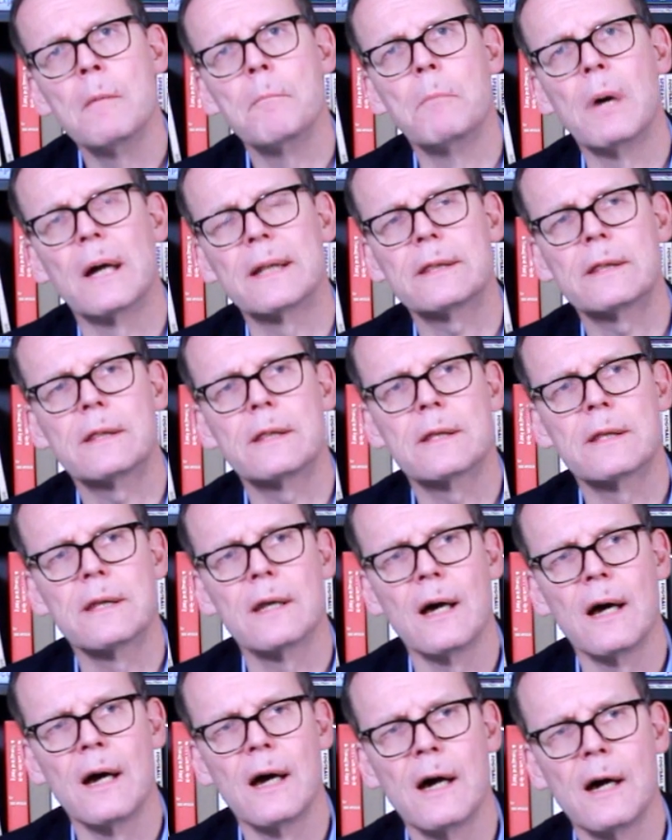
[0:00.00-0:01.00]
But
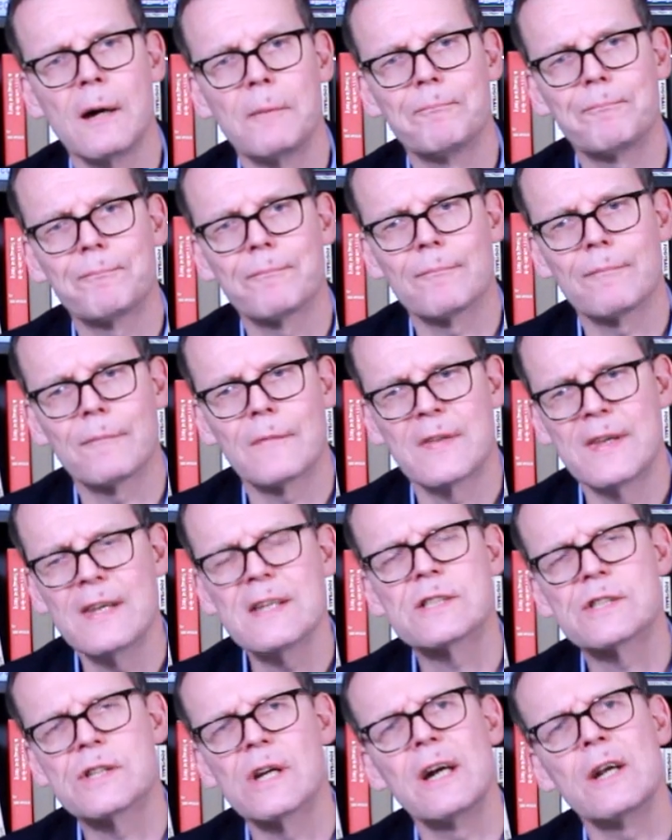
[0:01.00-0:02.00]

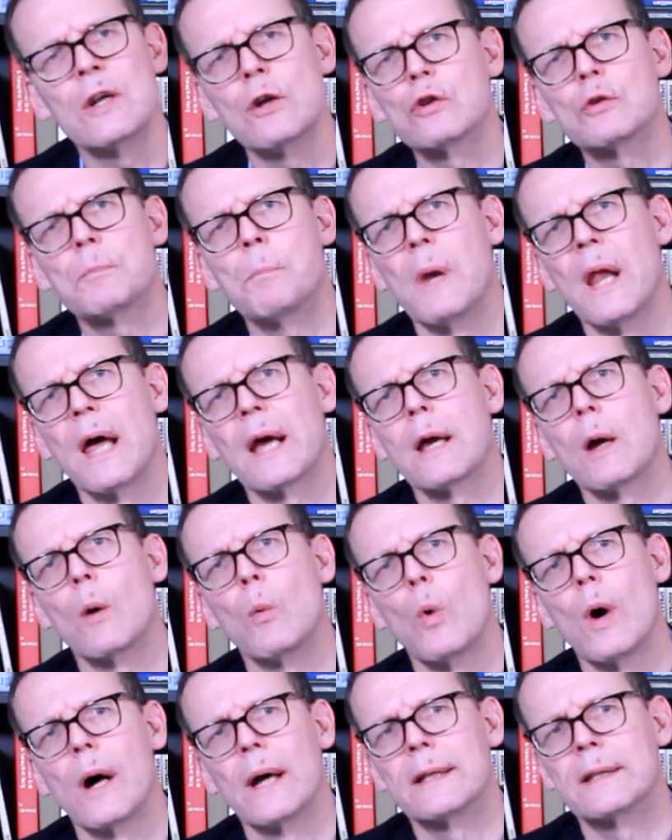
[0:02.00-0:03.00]
things are not black
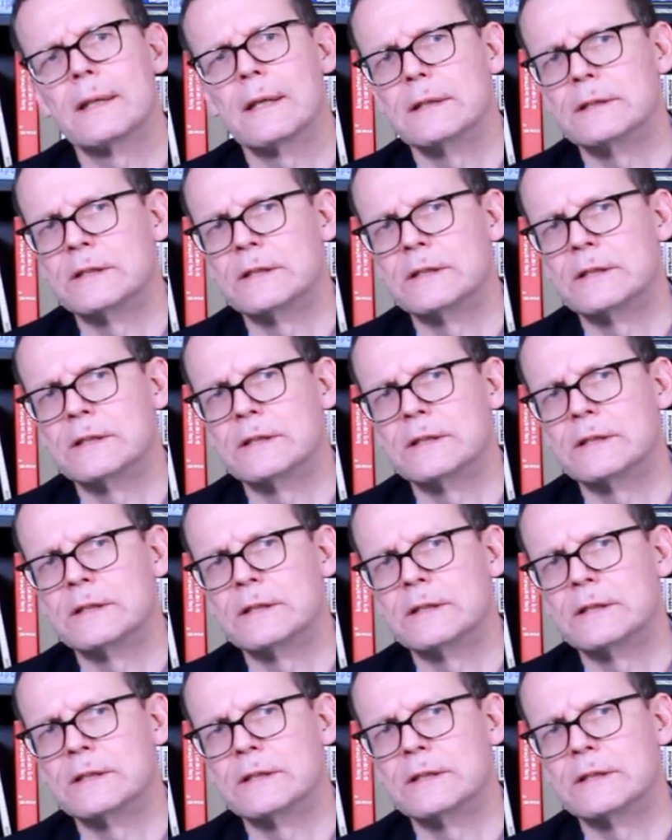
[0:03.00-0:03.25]
and white.